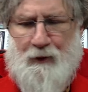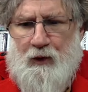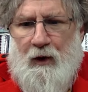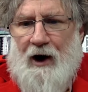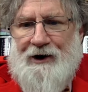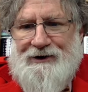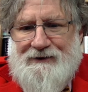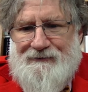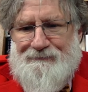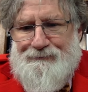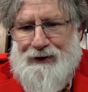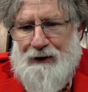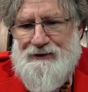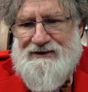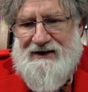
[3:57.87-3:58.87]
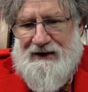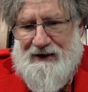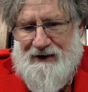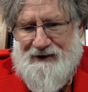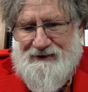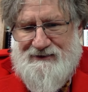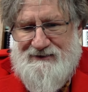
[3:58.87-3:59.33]
wad of
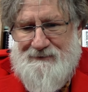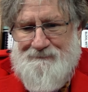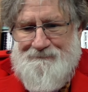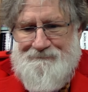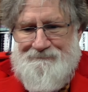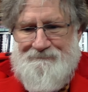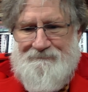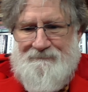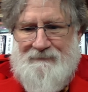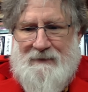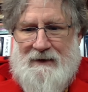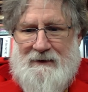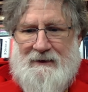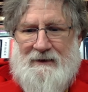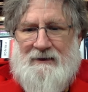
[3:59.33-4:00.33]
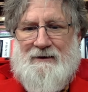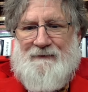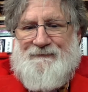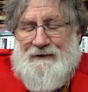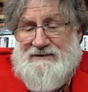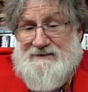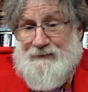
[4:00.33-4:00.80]
postcards.
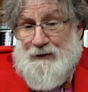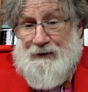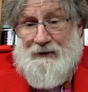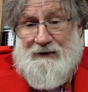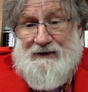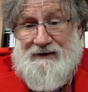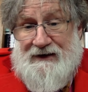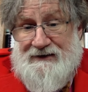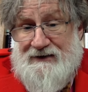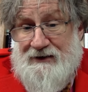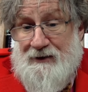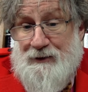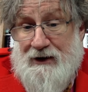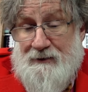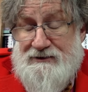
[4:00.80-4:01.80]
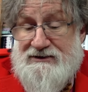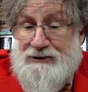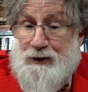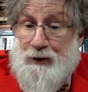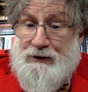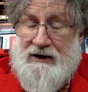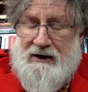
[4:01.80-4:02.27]
First of all, they didn't know what I was
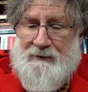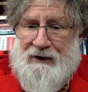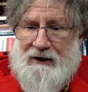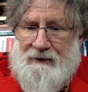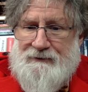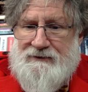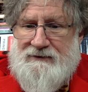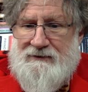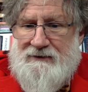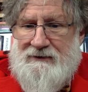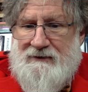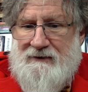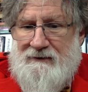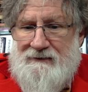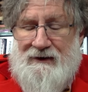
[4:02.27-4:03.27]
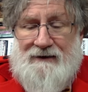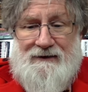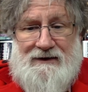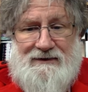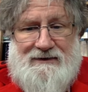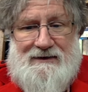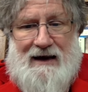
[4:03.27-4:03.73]
talking about.
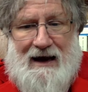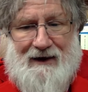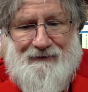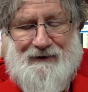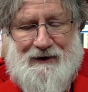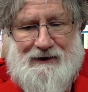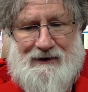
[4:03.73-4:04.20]
Then they didn't have